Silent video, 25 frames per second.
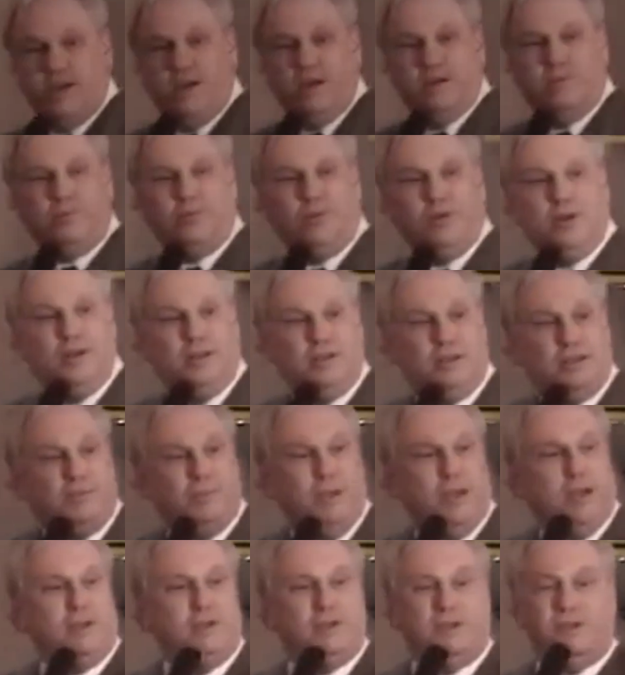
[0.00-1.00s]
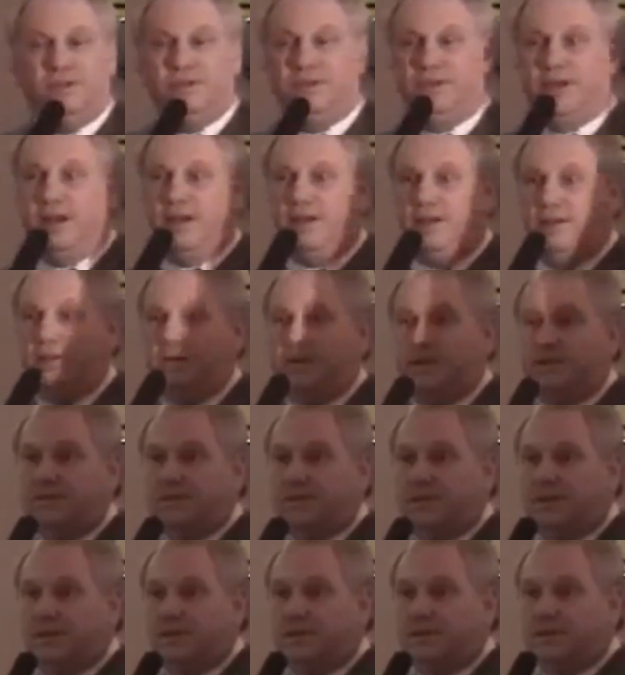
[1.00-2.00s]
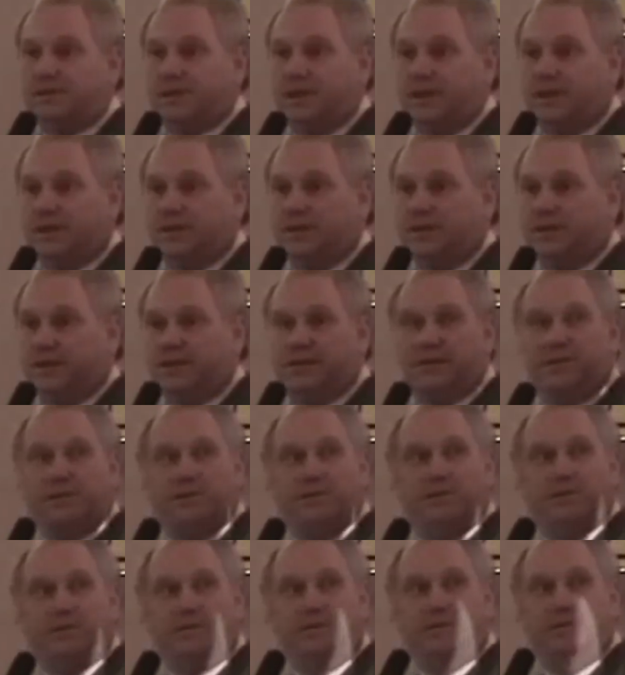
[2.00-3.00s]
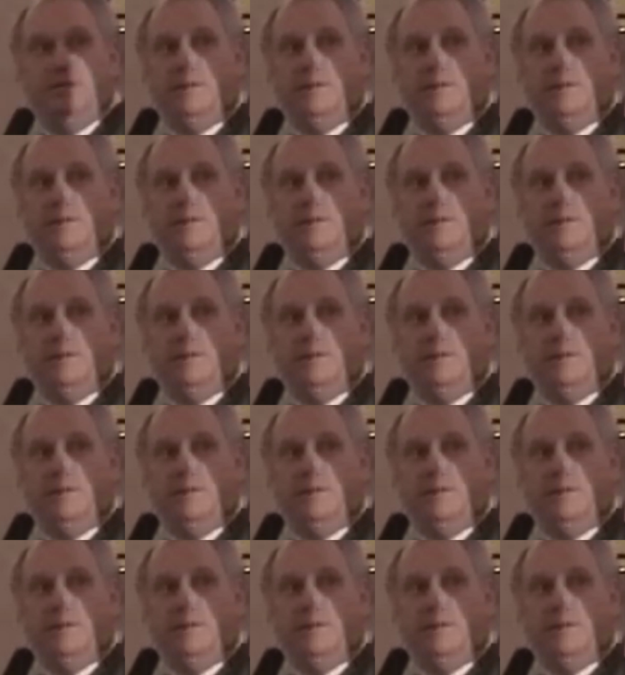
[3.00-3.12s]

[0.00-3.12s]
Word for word: called pre-inspection checklist. It looks like this.